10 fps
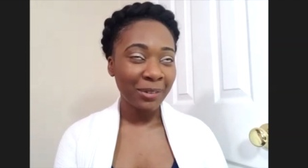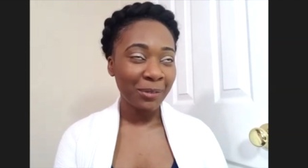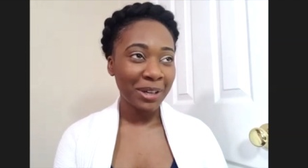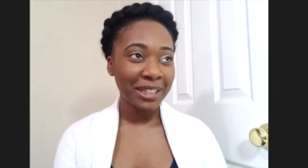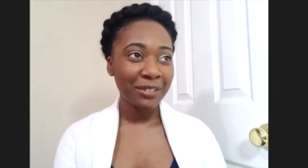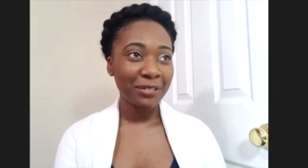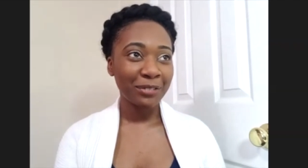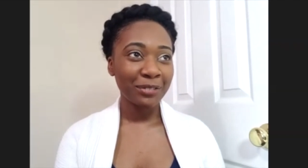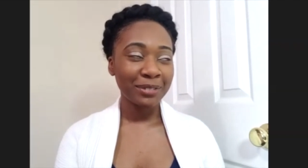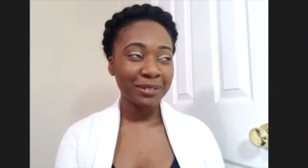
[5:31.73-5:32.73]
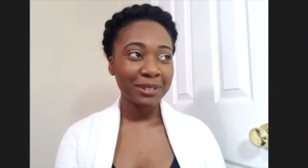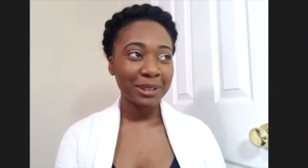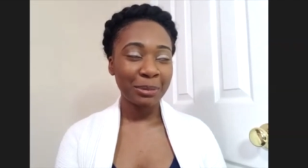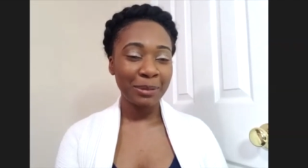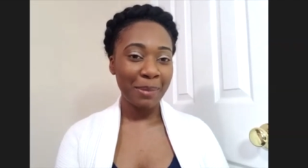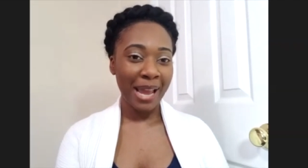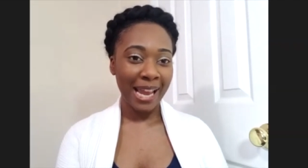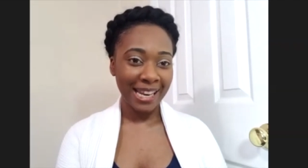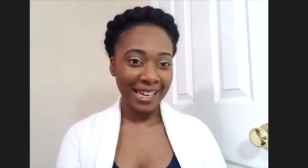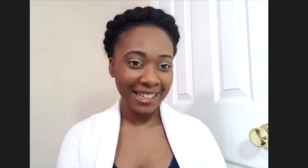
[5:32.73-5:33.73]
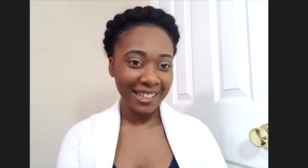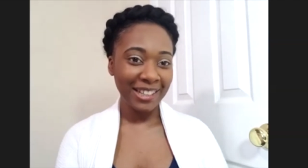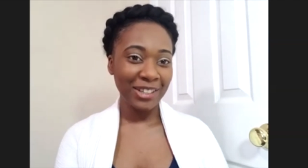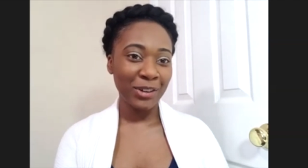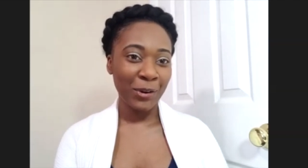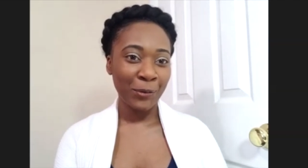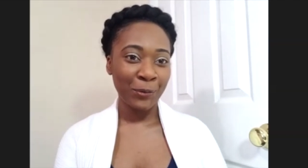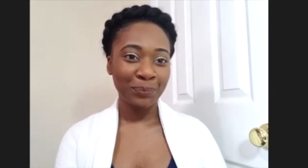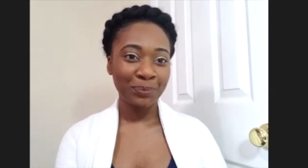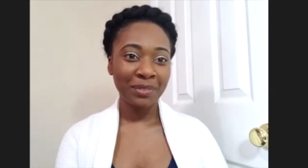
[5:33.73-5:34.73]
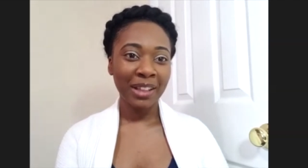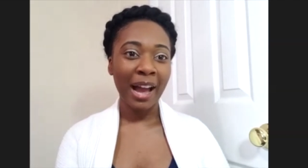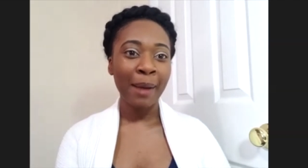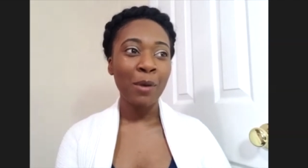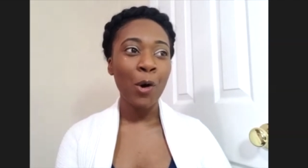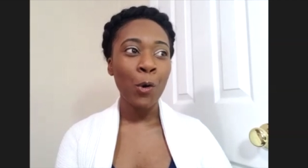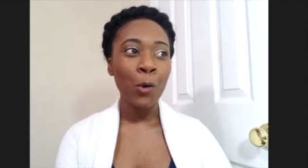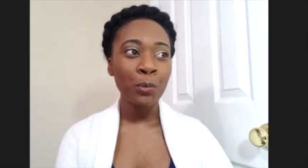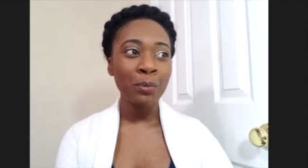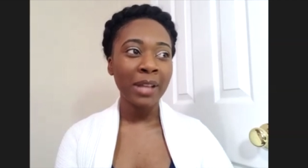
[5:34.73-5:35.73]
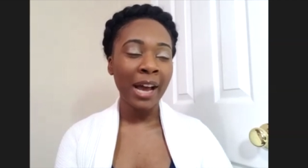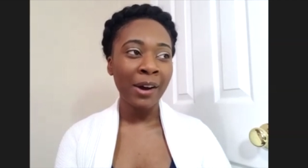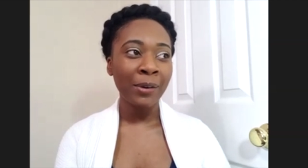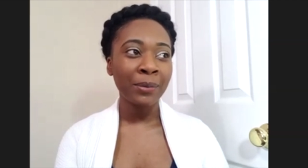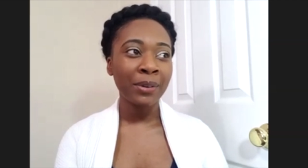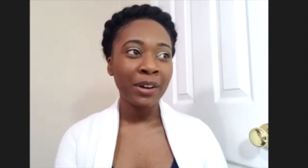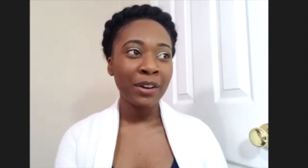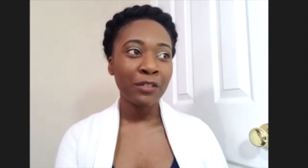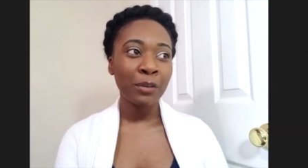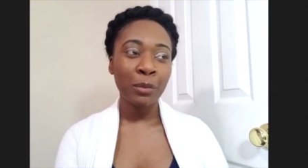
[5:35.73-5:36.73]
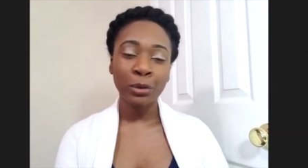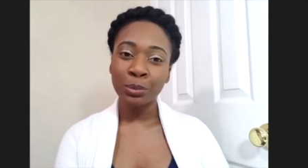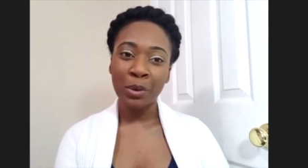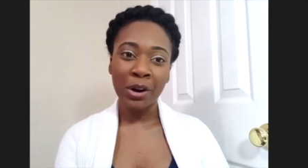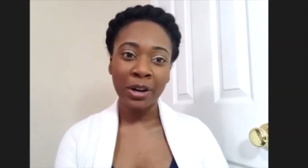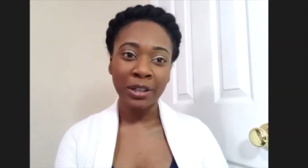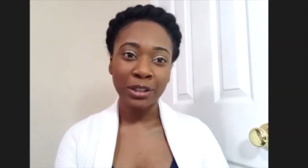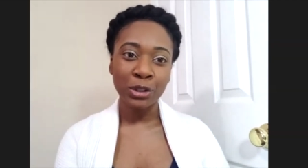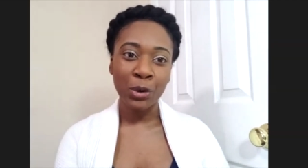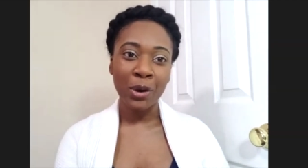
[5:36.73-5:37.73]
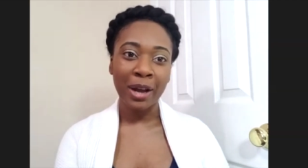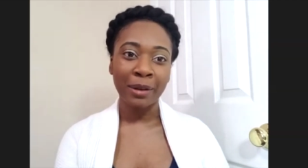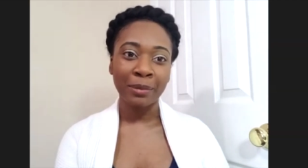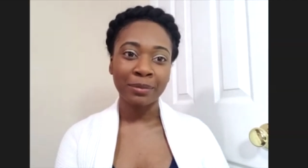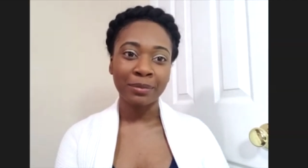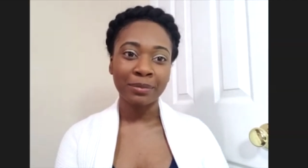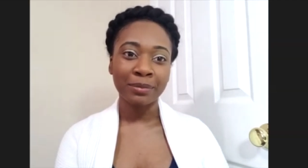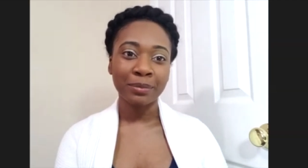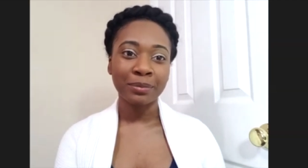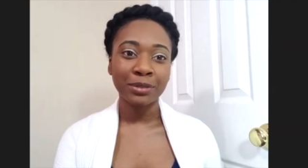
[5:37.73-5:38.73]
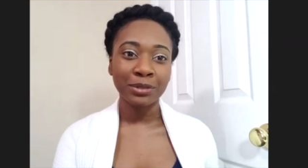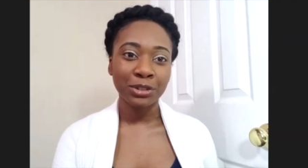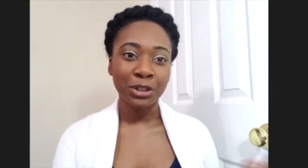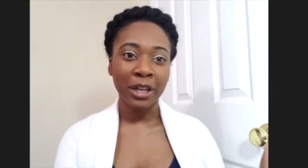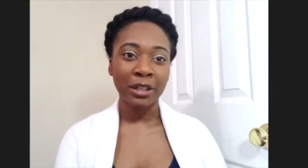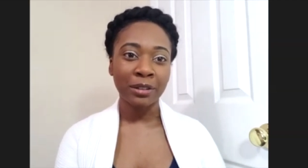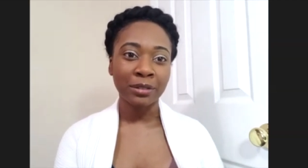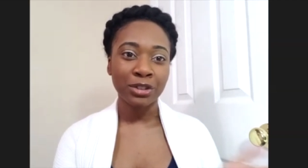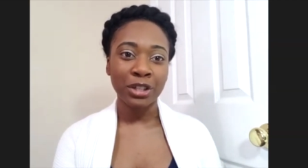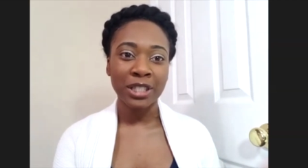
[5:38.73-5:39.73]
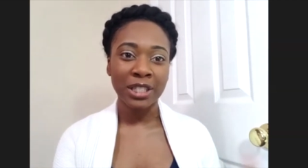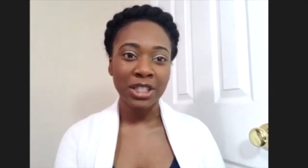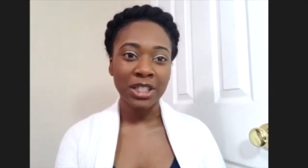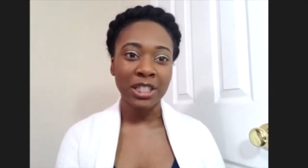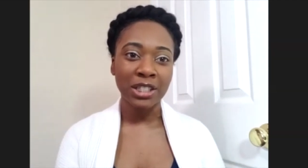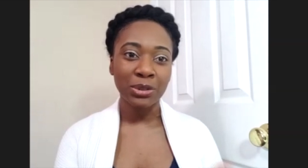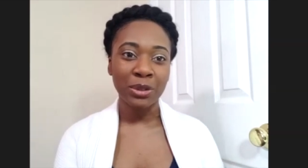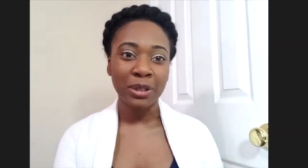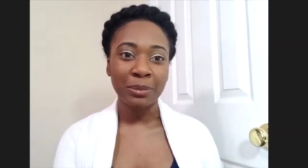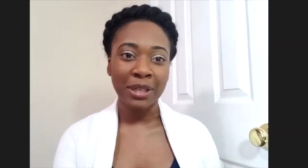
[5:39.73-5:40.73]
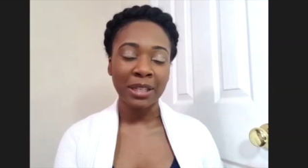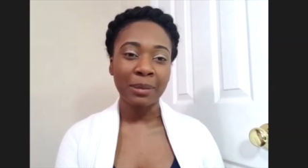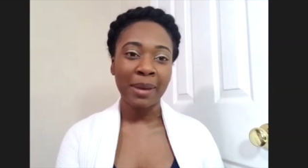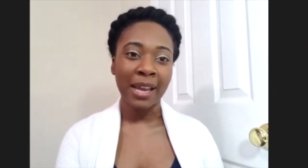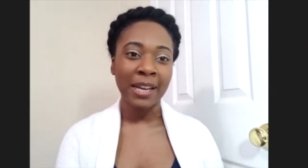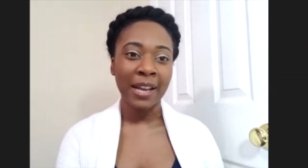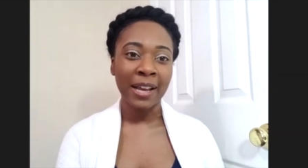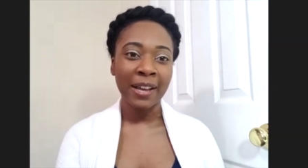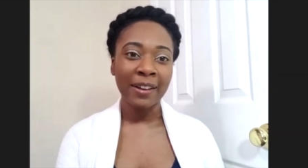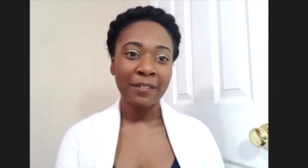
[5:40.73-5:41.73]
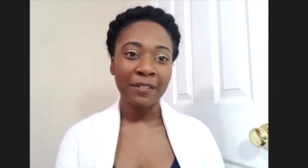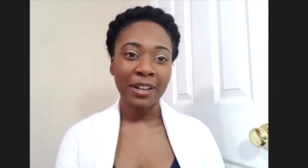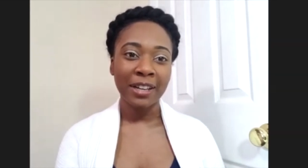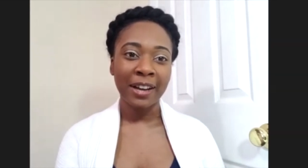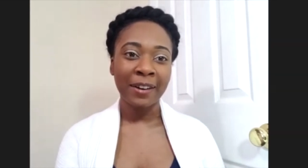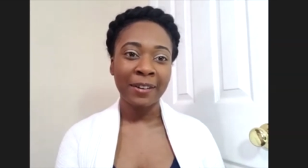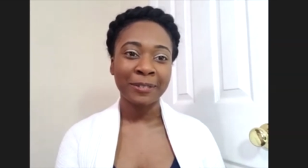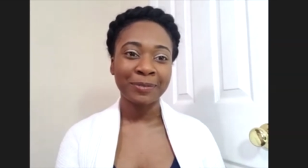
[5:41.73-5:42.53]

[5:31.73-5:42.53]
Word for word: I want it to be main. You know, I'm home now for most part, so I'm trying to transition into it being the main right now.